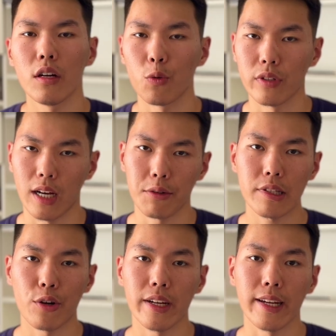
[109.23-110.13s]
When I was
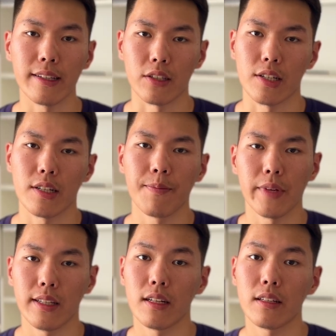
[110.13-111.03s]
learning English,
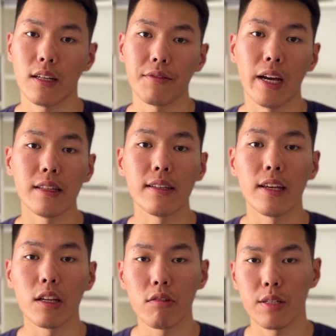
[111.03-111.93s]
I didn't have any
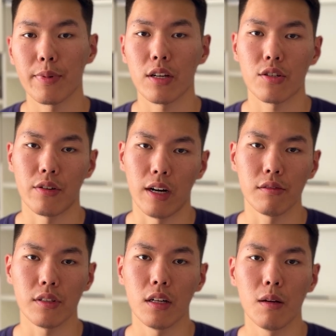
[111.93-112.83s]
native speakers
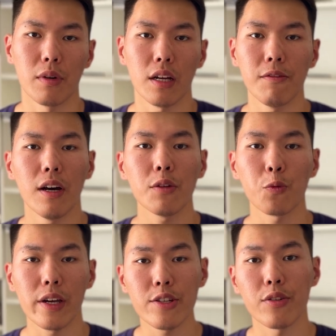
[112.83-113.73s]
around, but I found
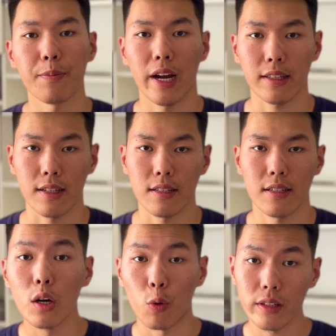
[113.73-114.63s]
ways to practice.
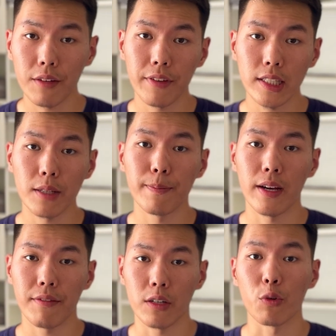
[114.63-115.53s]
One effective
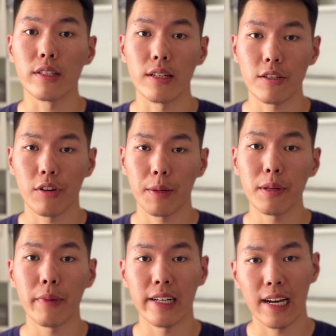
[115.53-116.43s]
method was
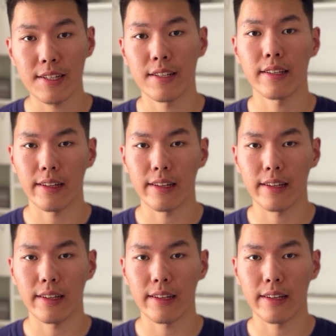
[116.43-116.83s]
describing my actions